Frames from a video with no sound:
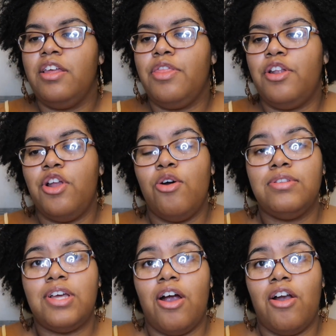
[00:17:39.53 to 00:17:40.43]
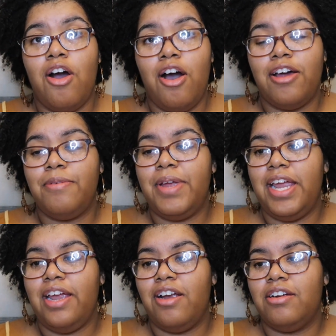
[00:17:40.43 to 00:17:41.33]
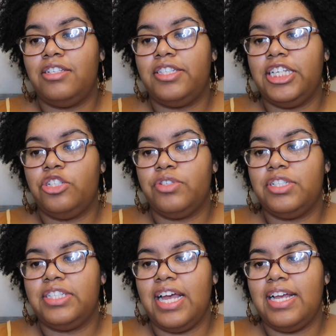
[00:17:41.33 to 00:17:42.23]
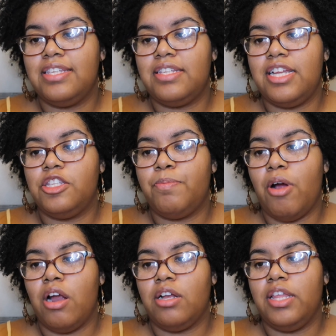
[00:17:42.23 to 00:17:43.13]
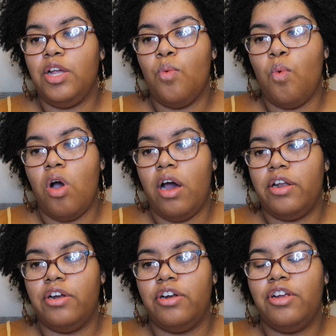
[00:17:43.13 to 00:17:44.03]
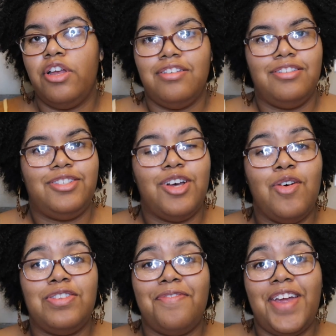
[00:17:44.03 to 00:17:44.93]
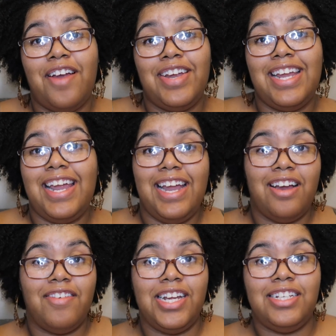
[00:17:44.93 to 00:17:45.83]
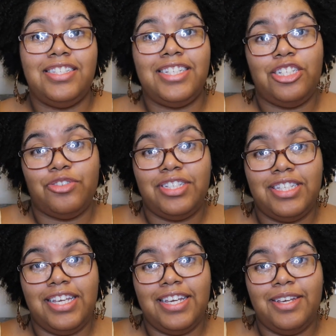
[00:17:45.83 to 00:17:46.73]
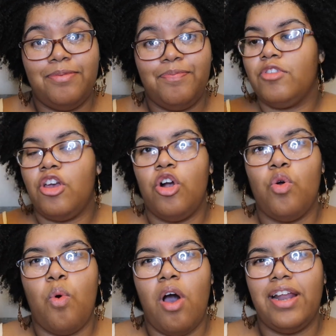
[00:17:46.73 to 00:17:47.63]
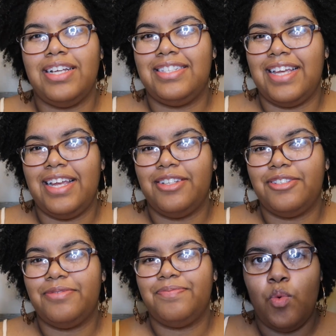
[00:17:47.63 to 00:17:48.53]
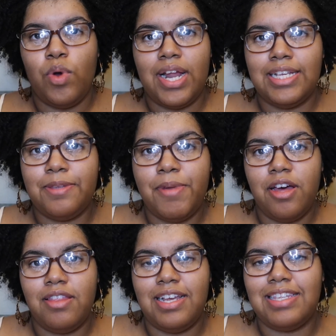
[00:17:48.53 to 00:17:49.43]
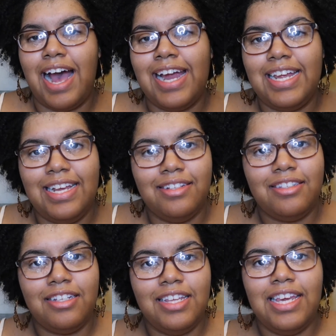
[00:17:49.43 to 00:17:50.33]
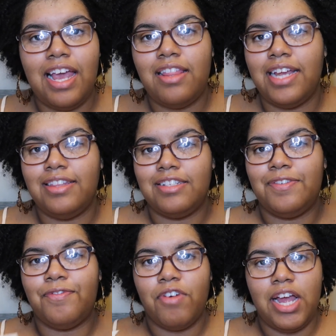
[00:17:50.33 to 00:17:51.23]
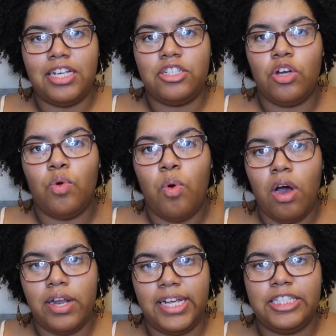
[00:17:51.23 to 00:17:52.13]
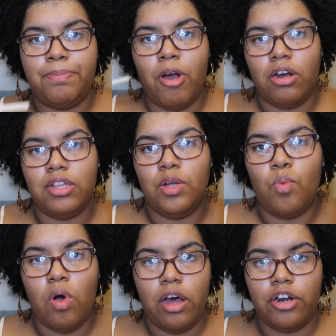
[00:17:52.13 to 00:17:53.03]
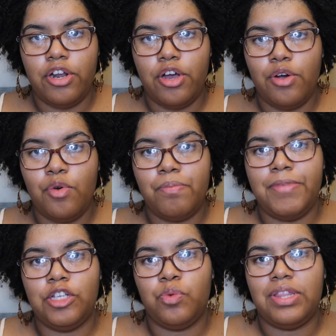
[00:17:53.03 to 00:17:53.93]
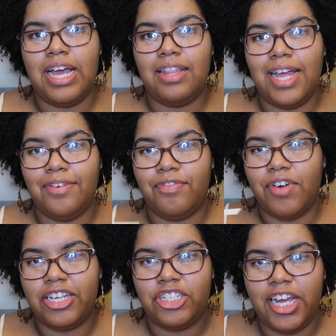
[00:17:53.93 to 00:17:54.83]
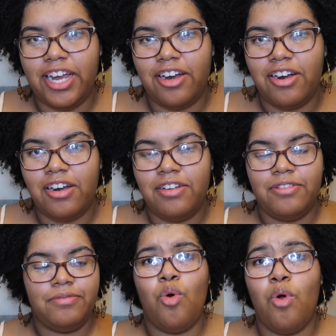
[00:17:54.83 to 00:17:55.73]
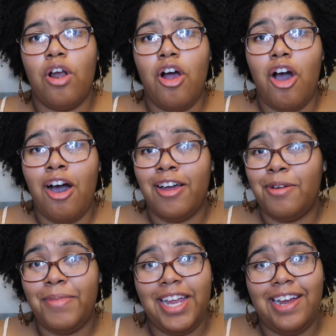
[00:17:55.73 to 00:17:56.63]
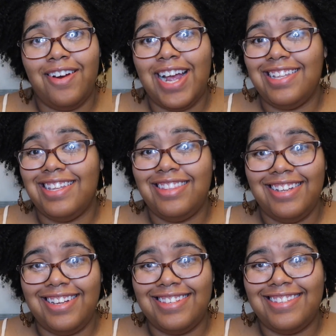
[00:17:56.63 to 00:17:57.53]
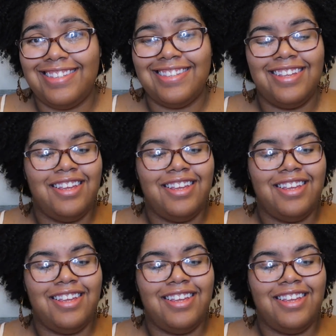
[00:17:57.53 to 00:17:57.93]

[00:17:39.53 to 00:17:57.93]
The notes are autumn air, citrus zest, and sparkling water. So it's a very airy, citrusy, aquatic scent. When I smell this, I instantly get like this fresh, aquatic, sparkling water note mixed with that like fresh air, or autumn air as it lists.